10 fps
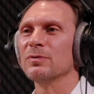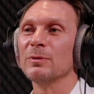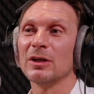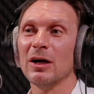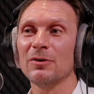From
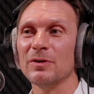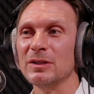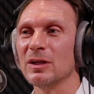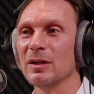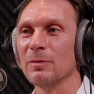a car
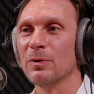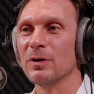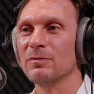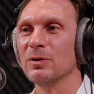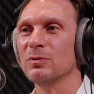retailer
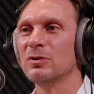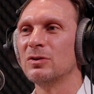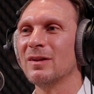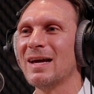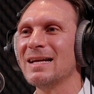point of view,
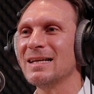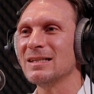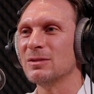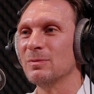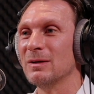do they
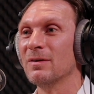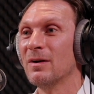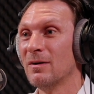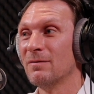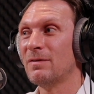need to be
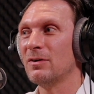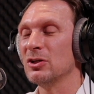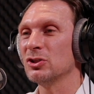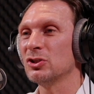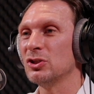very
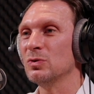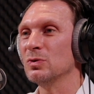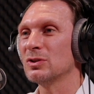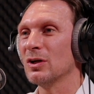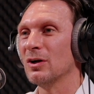
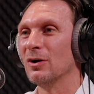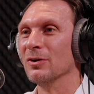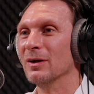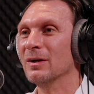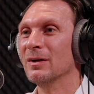astute
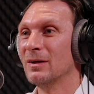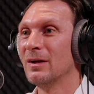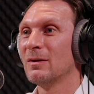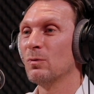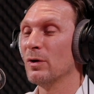on
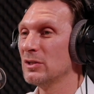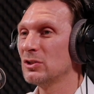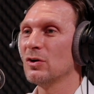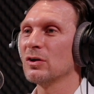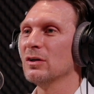what they
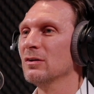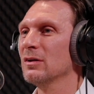stock and